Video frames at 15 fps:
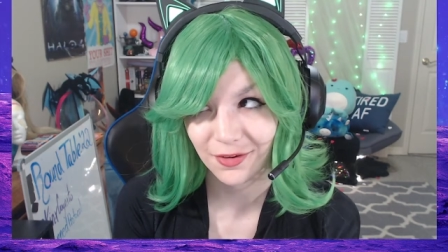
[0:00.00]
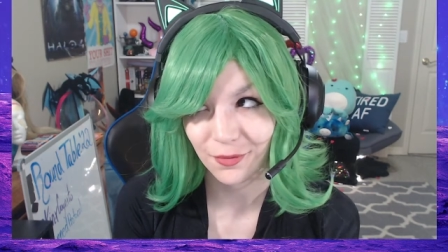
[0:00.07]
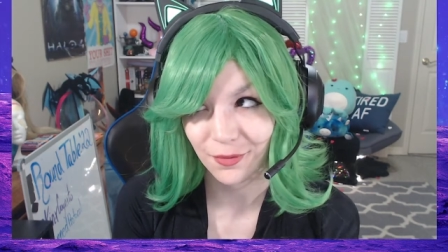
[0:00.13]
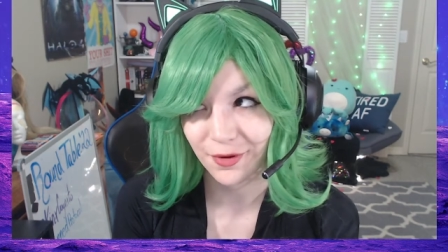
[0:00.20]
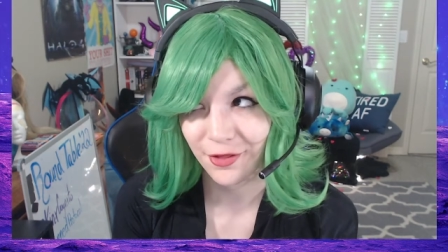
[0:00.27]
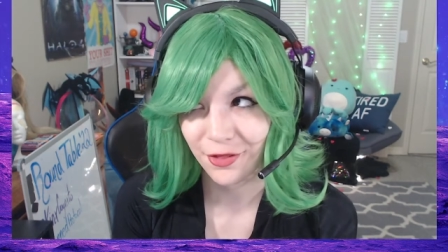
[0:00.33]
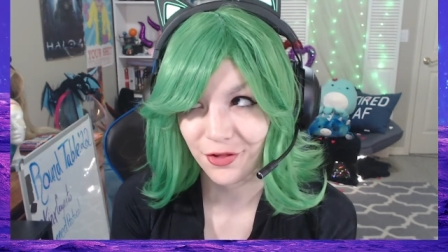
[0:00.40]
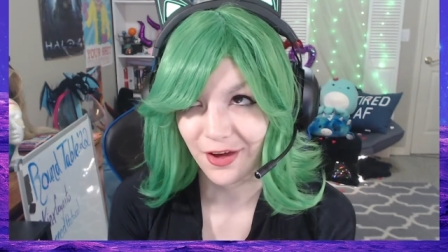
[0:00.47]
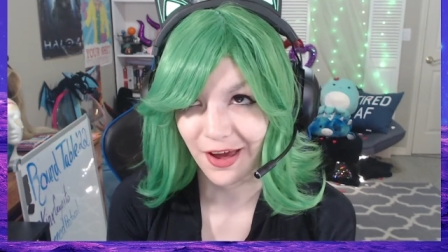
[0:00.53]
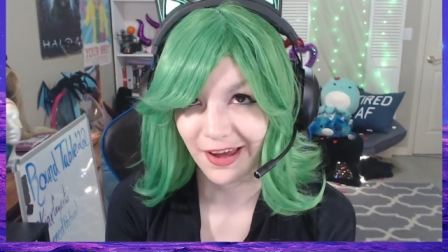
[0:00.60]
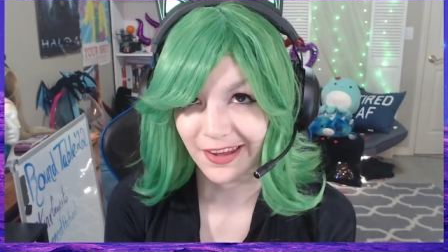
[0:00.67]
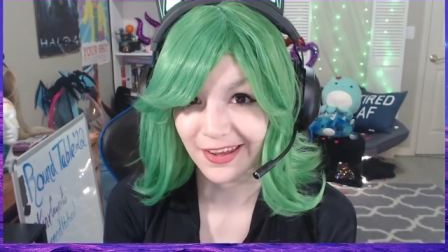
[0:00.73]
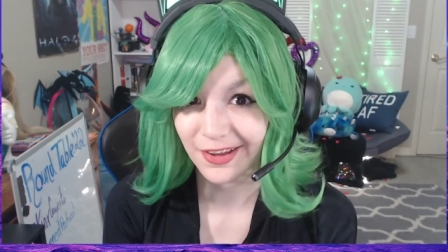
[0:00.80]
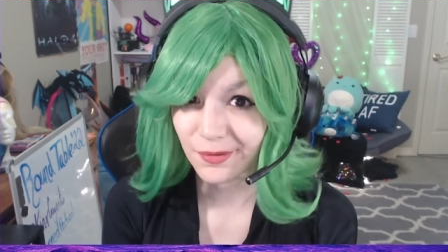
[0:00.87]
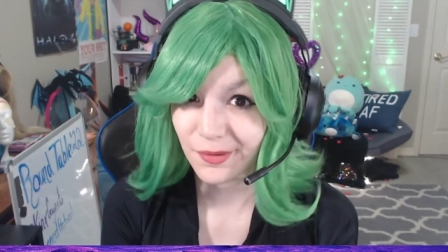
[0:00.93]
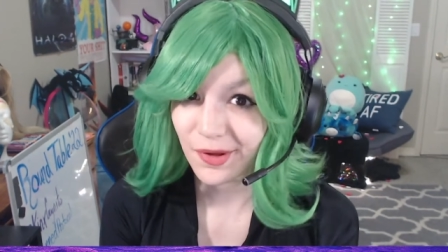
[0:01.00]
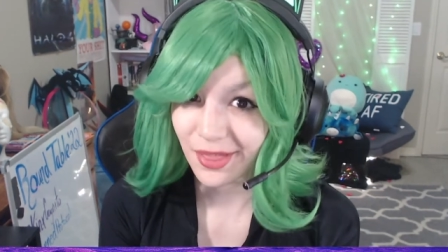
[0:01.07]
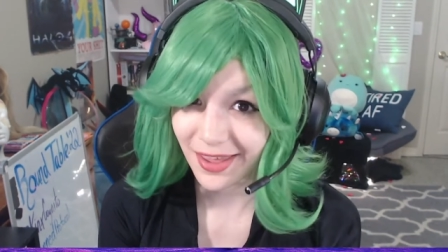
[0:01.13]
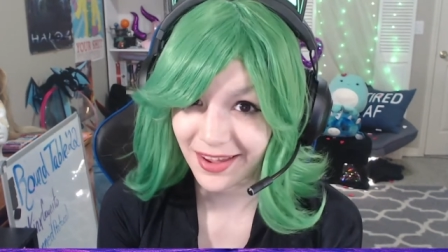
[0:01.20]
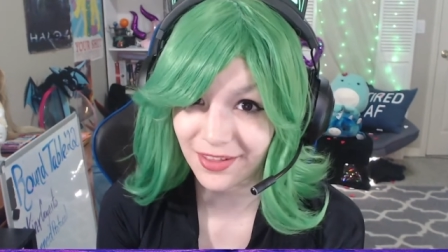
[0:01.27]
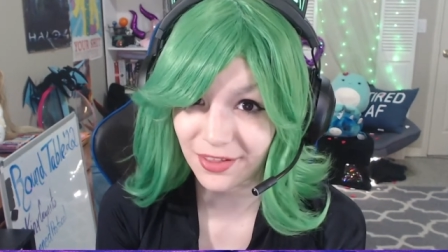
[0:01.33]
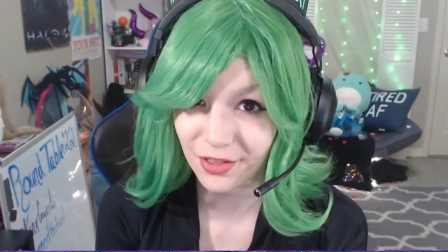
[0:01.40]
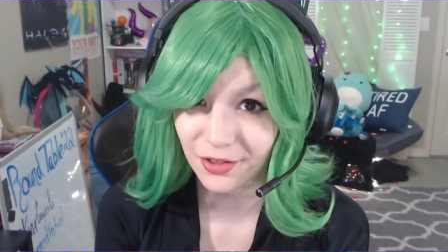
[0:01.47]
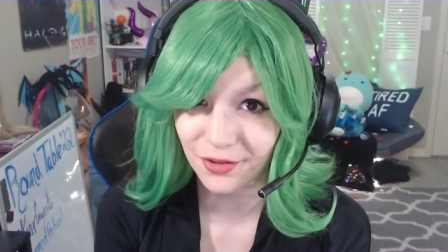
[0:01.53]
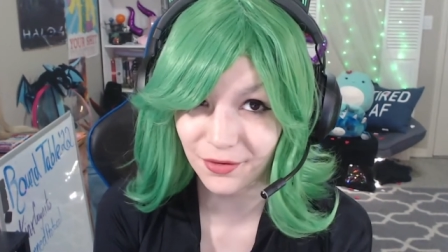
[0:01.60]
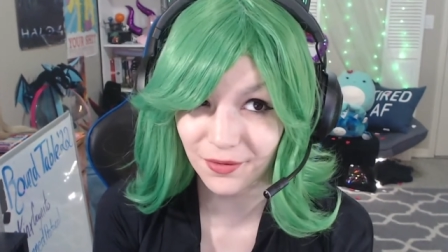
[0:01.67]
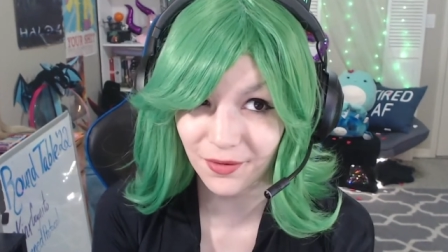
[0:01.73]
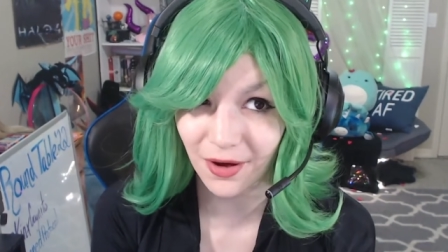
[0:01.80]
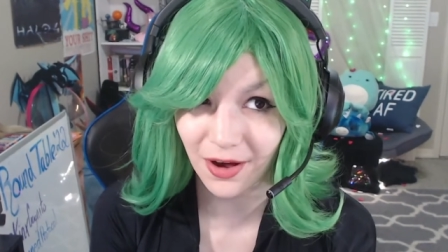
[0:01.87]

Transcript: which I can relate to,